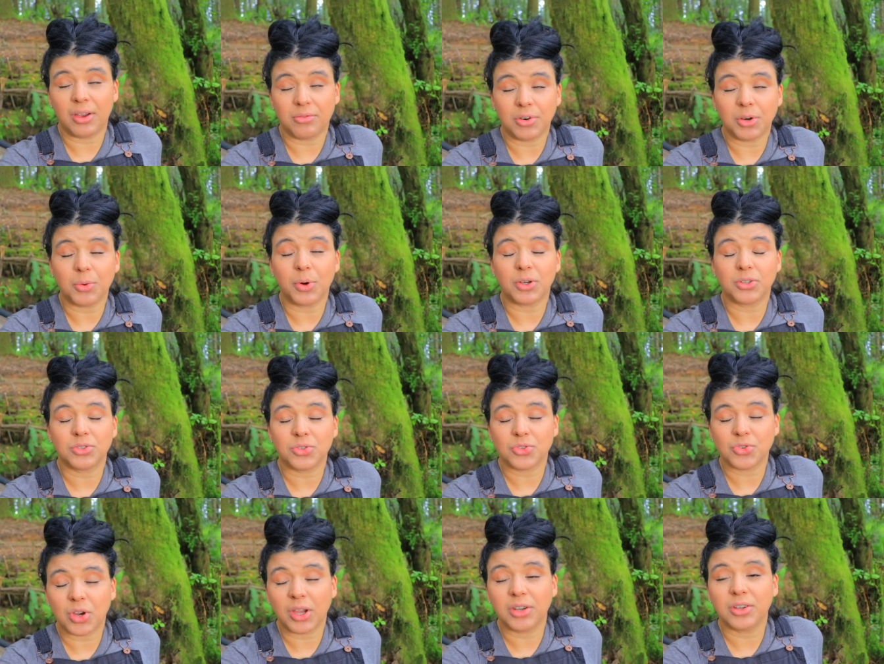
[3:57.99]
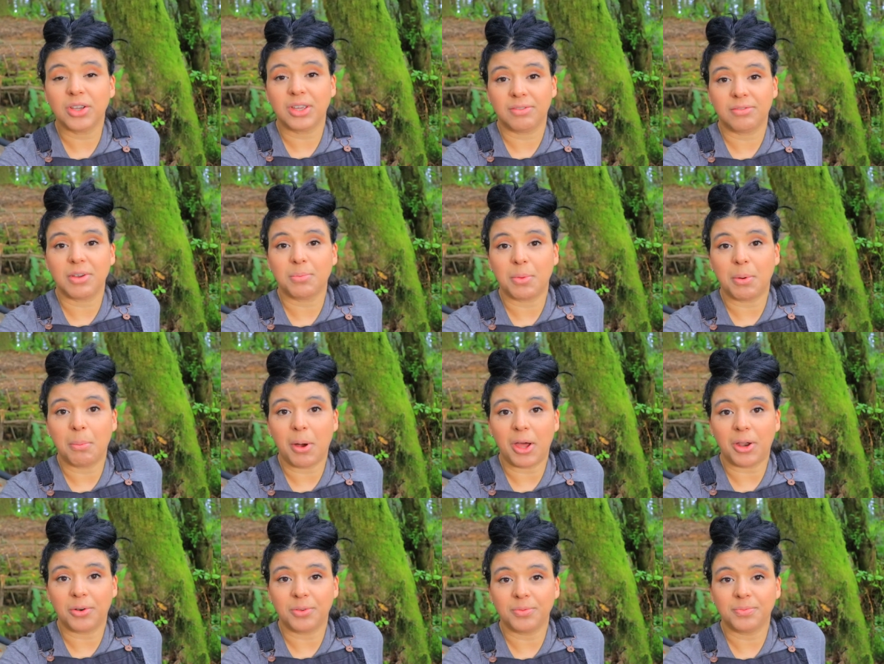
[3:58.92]
everywhere to try to give him a
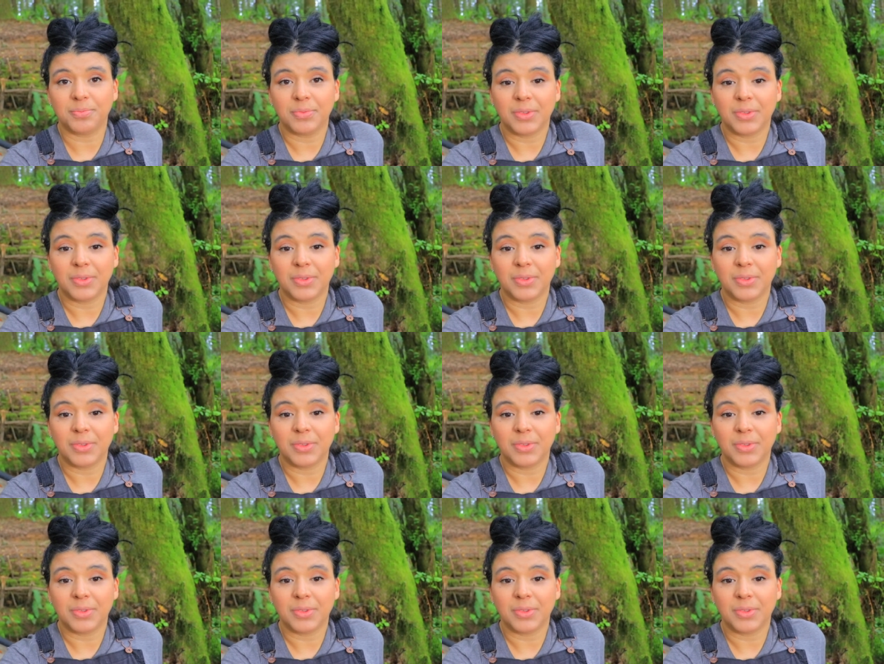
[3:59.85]
bottle.